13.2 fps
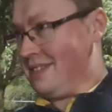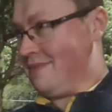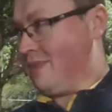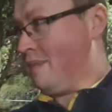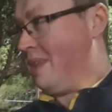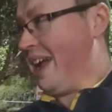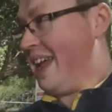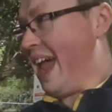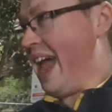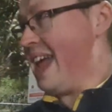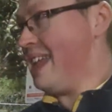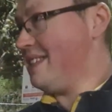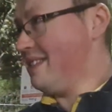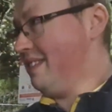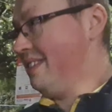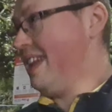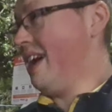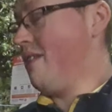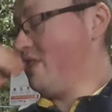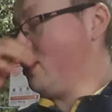from like 8 till
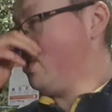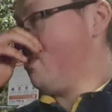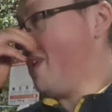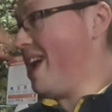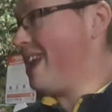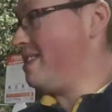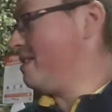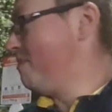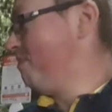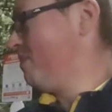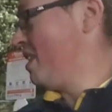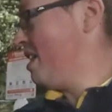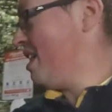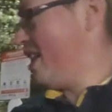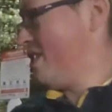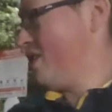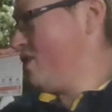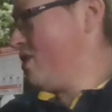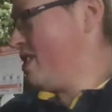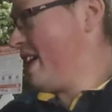now, it's just rained. And
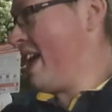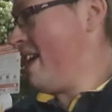as soon as I